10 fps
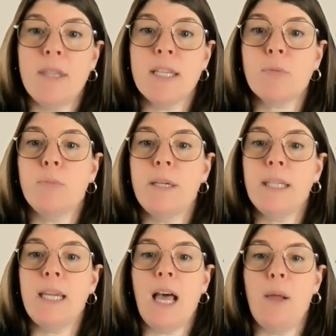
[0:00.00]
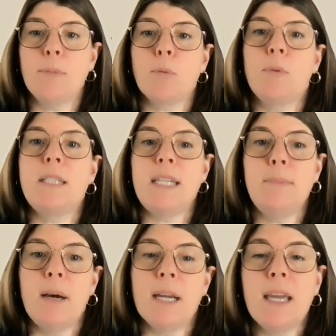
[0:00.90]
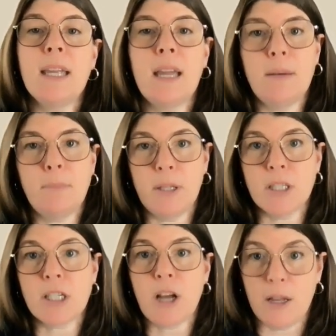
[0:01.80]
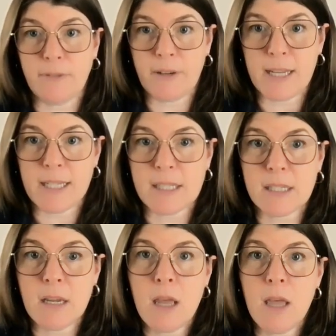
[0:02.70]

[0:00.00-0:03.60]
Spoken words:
This really helps with debugging and builds confidence.